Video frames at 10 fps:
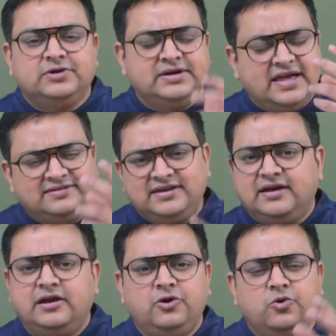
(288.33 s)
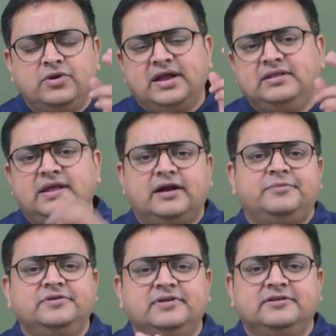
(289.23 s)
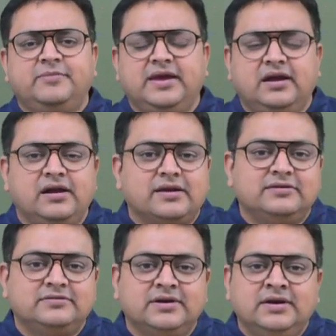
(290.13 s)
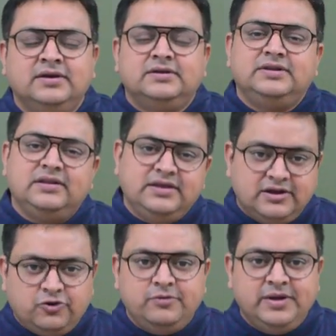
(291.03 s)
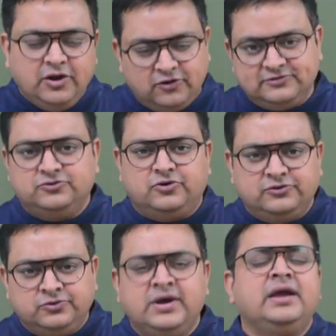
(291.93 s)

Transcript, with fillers: he has taken a loan and that person is paying interest, then there could be losses also.